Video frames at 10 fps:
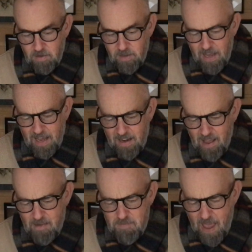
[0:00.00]
It had a
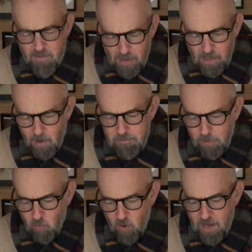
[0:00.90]
heavy lump
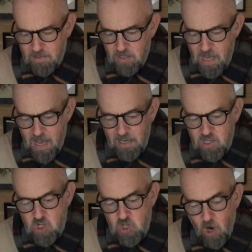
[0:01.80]
at one end, and he'd
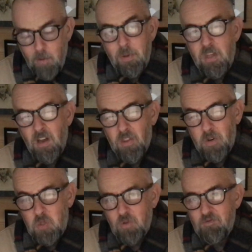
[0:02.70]
sharpened the other
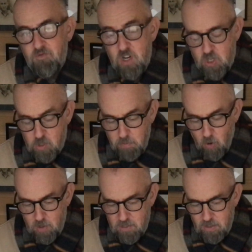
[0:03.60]
into a vicious
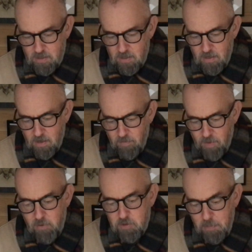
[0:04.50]
point.
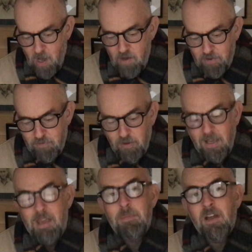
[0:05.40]
It was perfect for
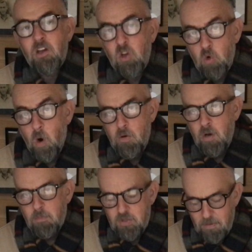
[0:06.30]
keeping
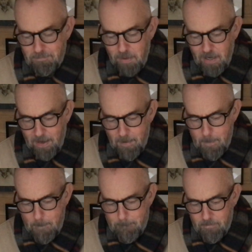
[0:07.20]
grown-ups at bay.
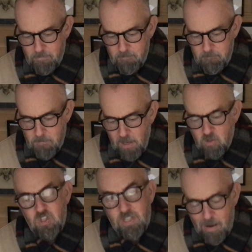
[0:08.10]
He could
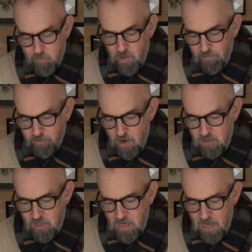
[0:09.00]
stab with the
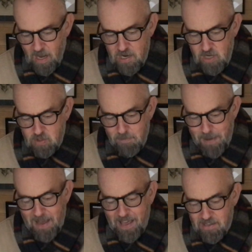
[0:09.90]
front and use the
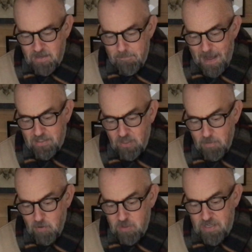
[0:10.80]
back end to batter them.
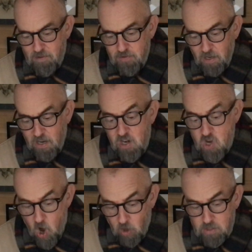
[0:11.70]
It was definitely
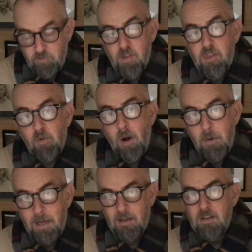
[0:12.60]
not for
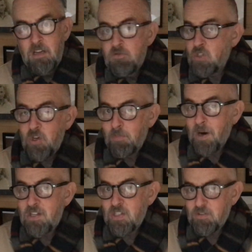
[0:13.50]
throwing. It was too
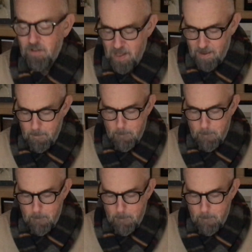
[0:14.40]
precious for that.